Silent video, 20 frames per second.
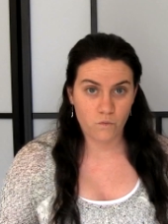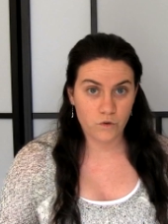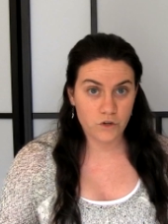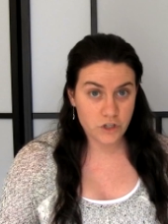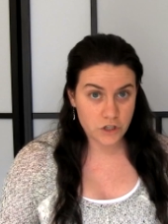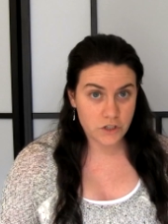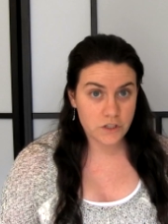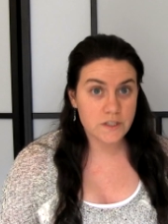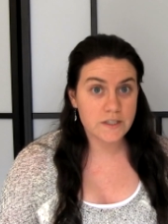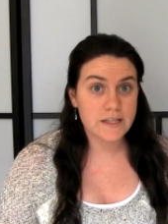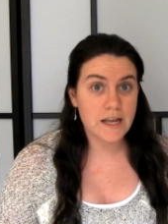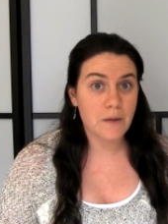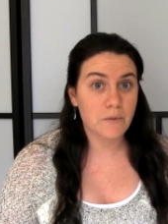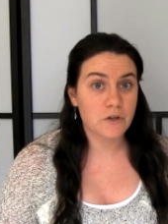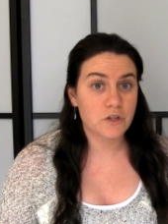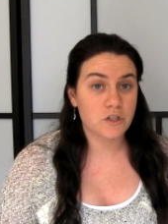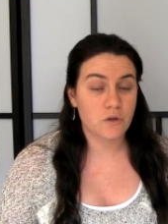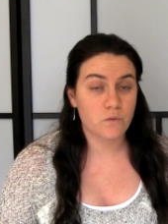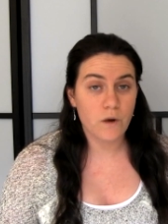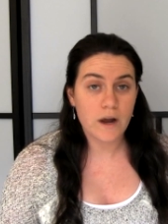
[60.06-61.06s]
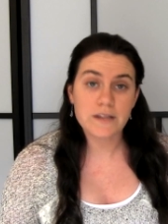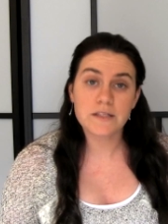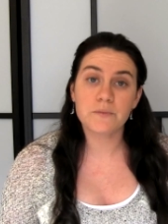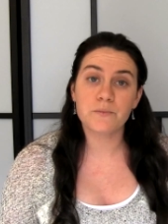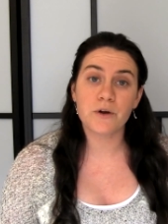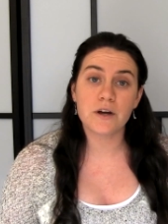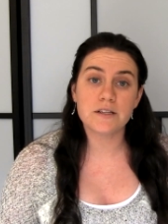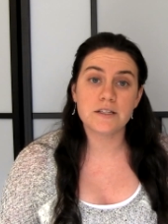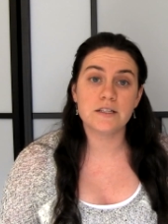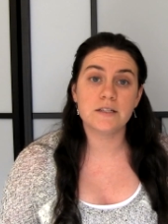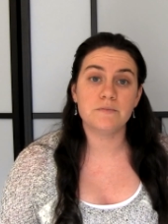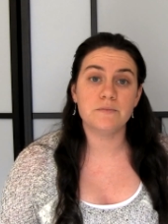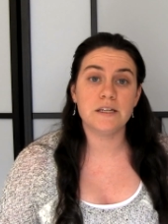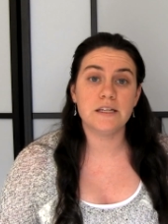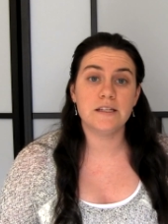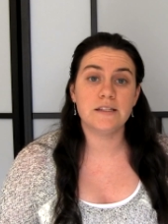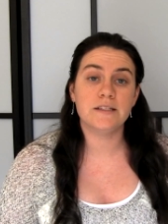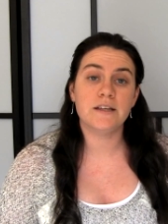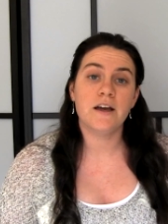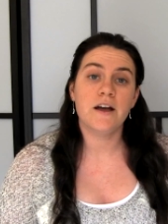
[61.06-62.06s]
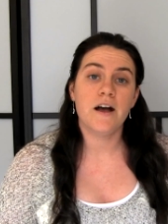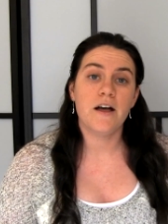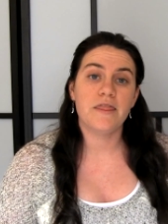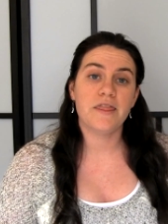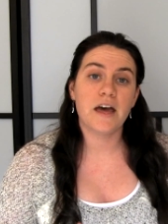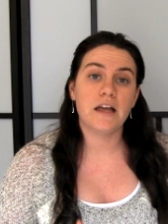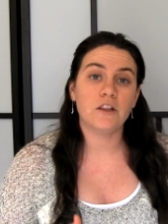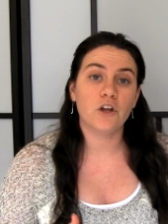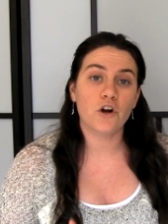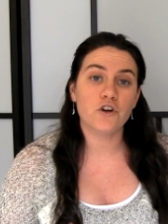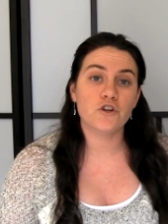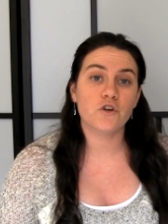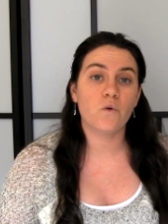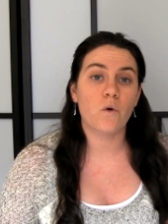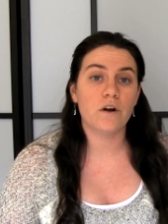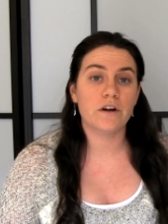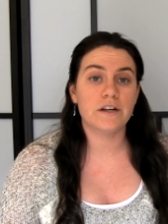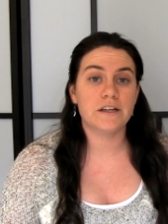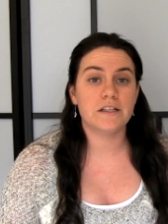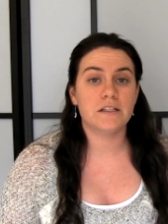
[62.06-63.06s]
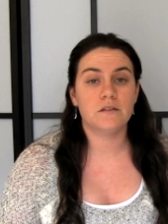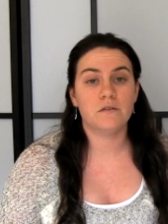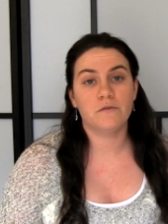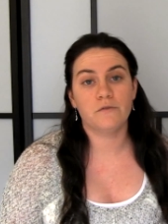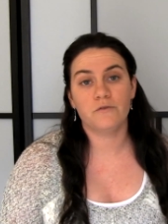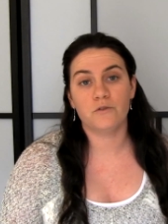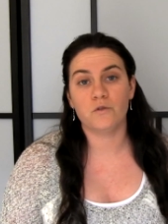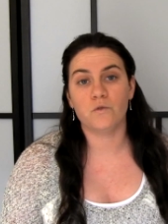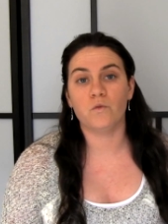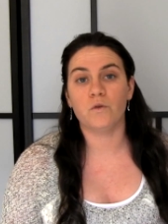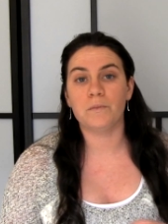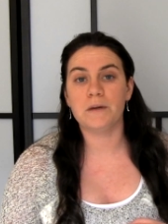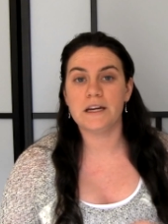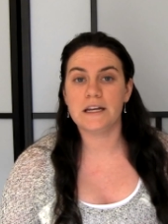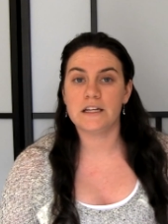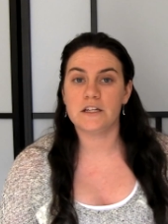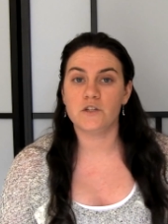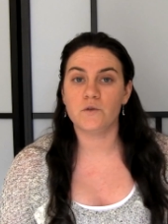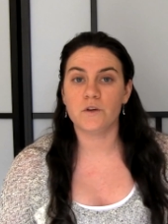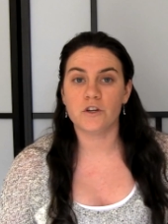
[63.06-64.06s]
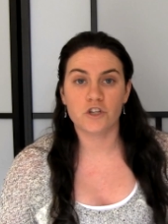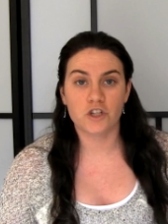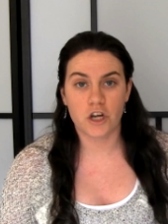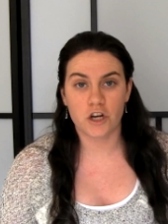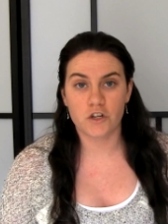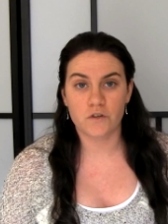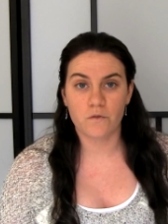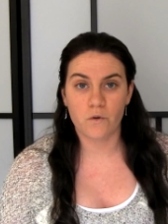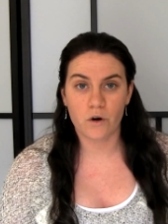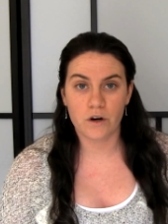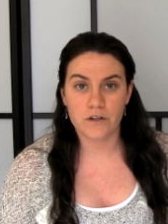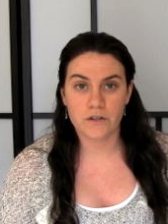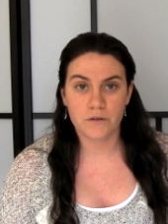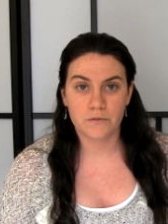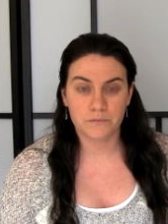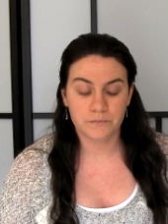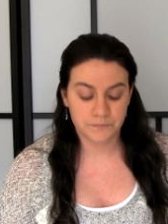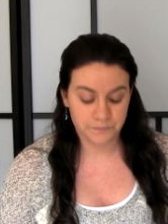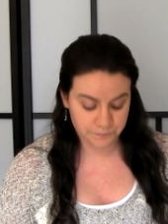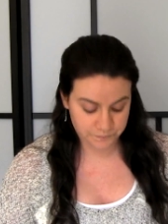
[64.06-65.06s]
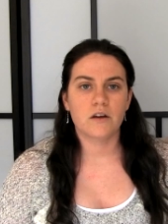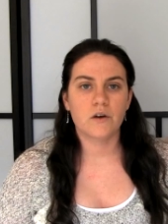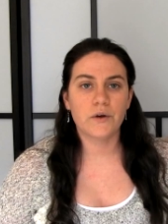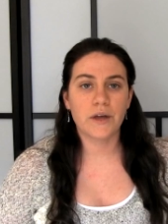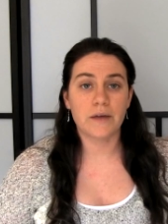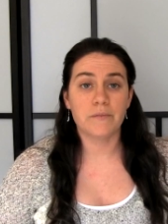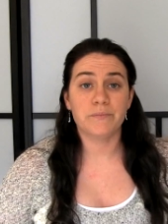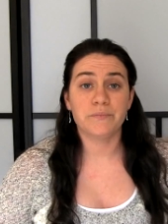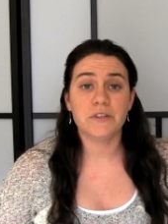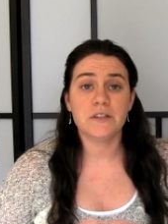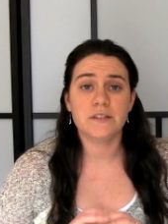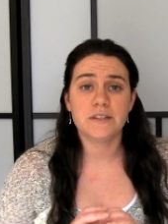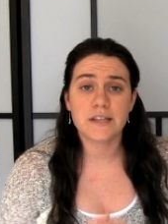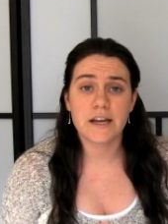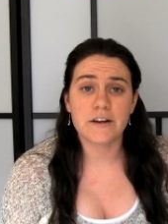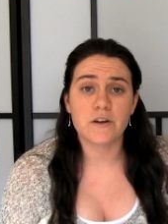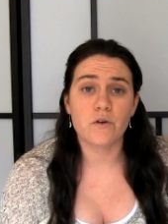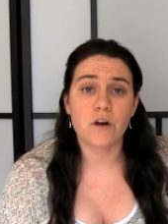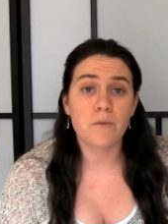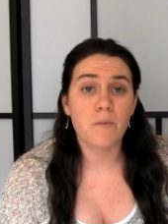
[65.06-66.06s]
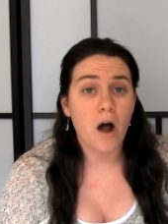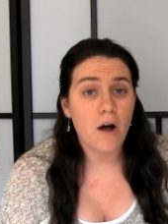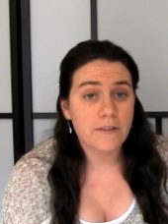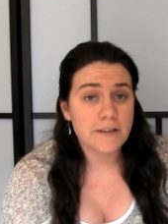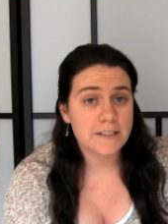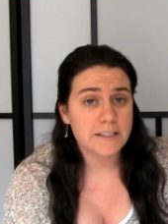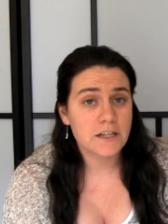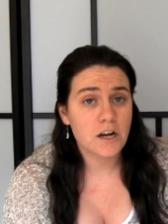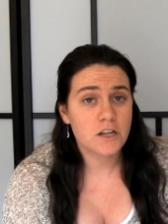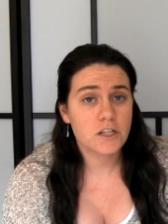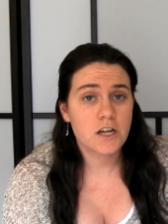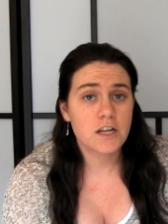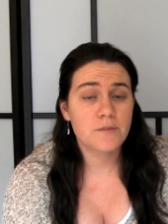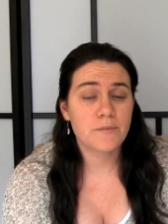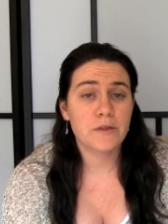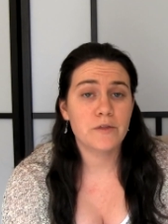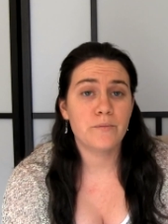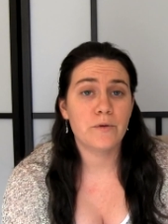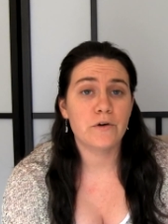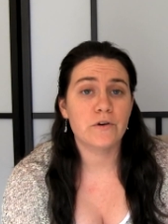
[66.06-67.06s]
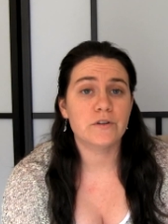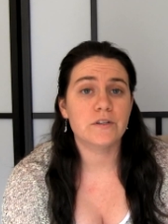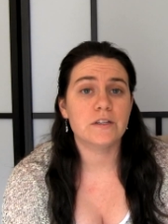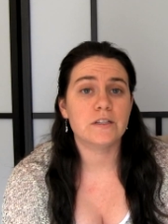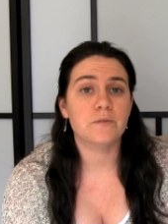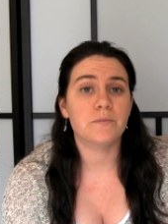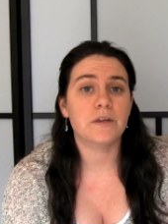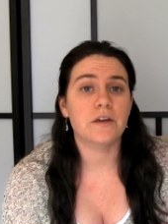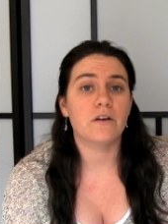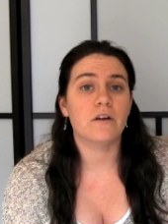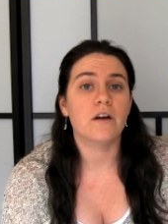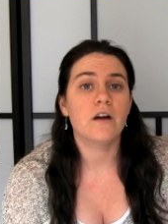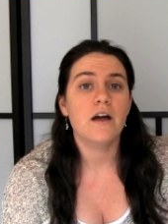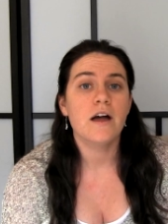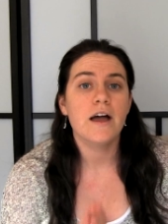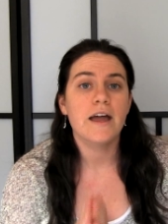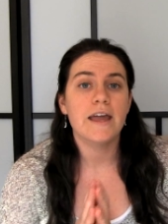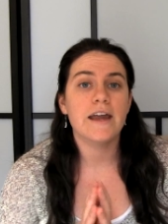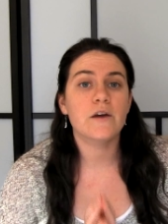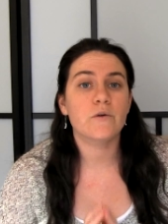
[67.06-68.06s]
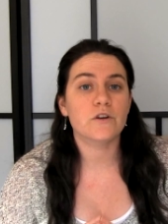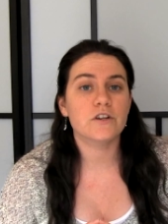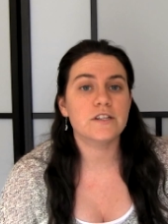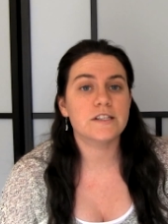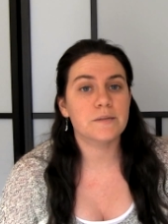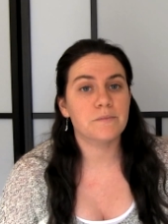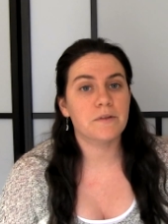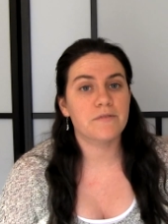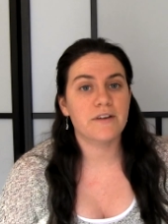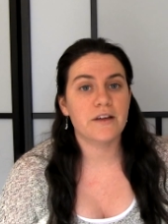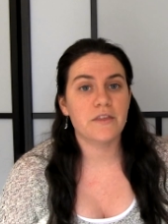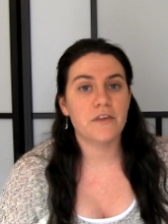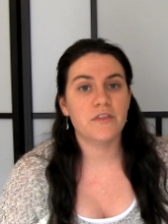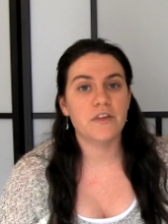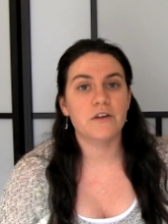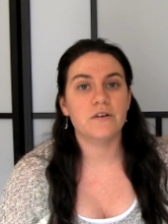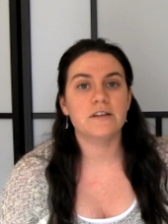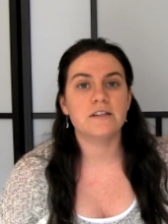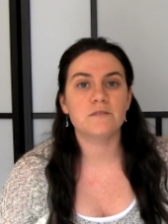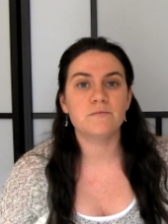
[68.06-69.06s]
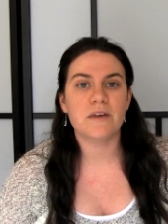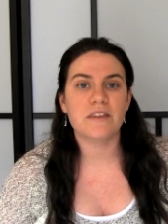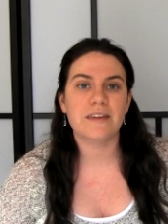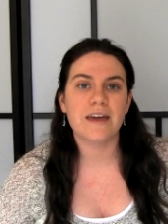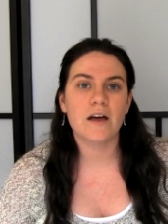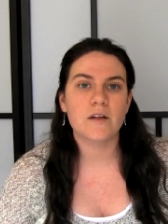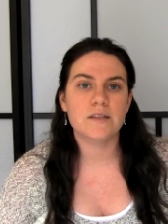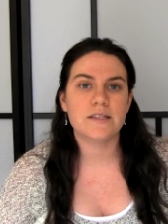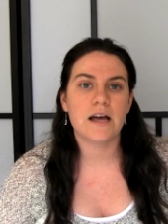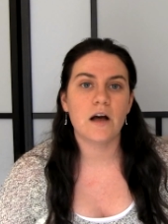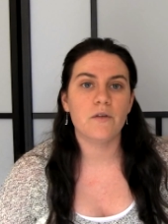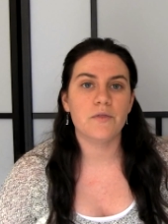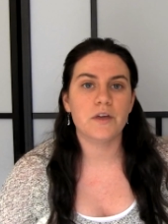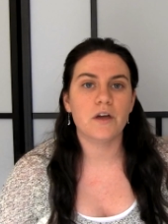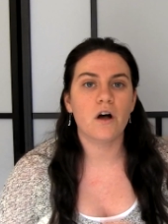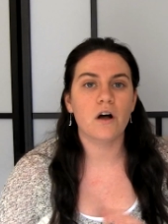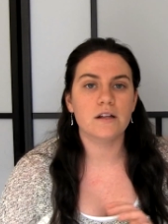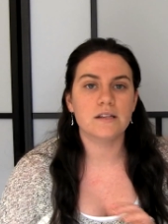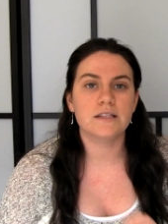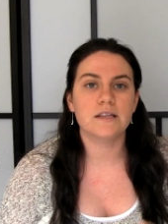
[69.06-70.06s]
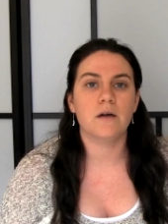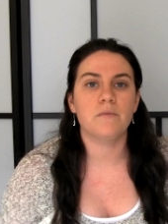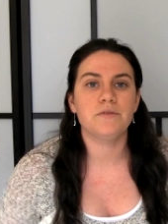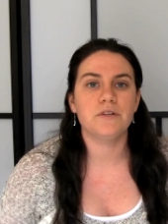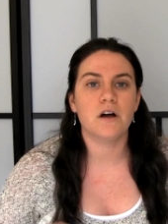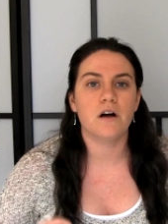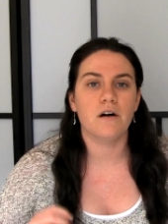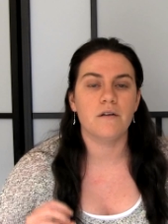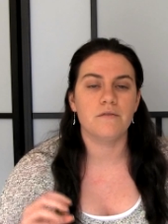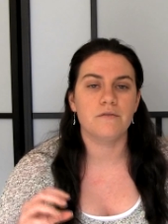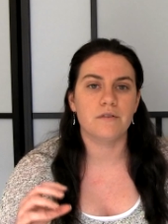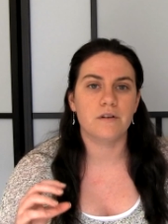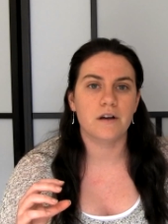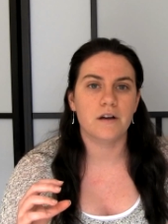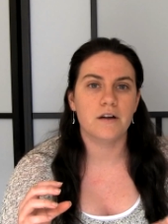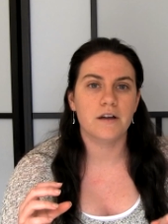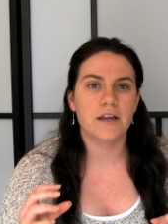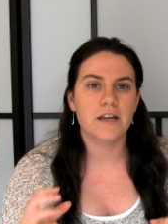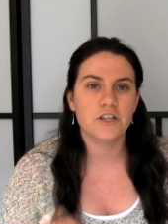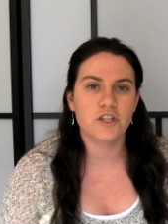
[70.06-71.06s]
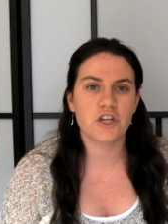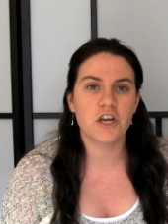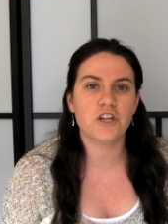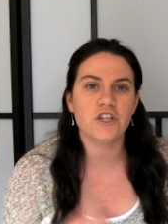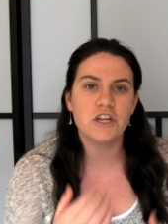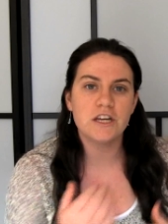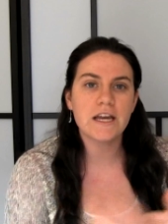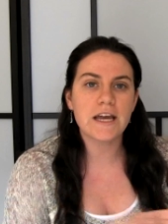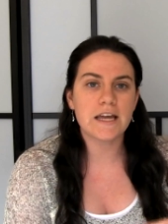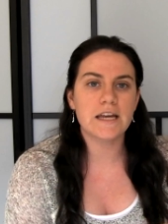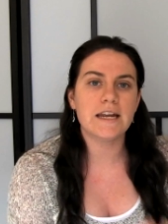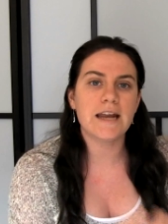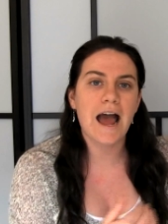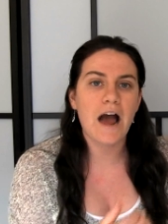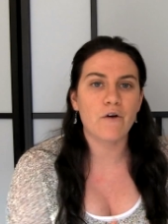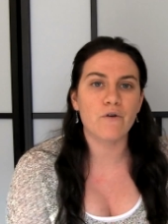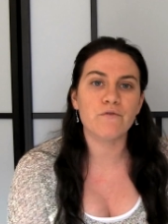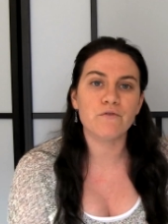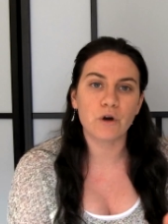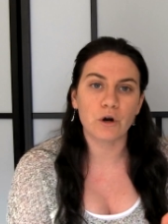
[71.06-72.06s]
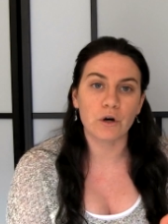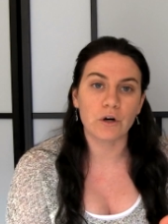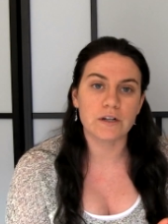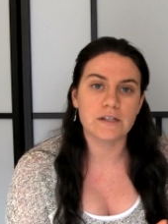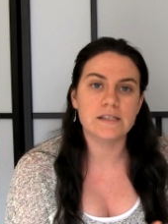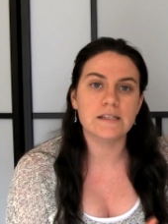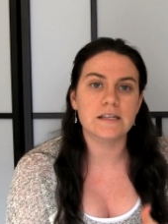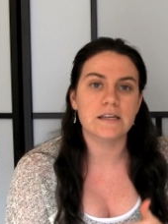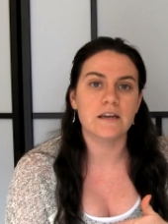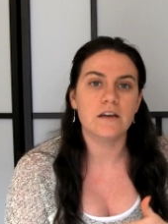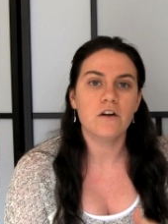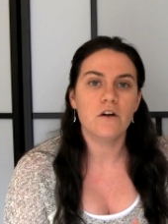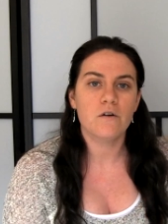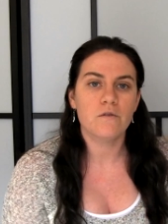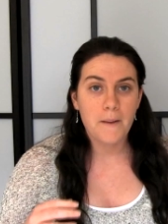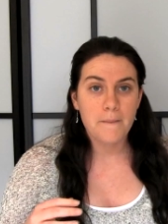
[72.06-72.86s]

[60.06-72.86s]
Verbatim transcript: We just established that rising prices means that larger quantities of food will be needed to exchange for it. Okay, side note, I'm obviously not talking about the barter system here. In order to simplify the theory, Smith cuts out the concept of uh, exchanging in and out of currency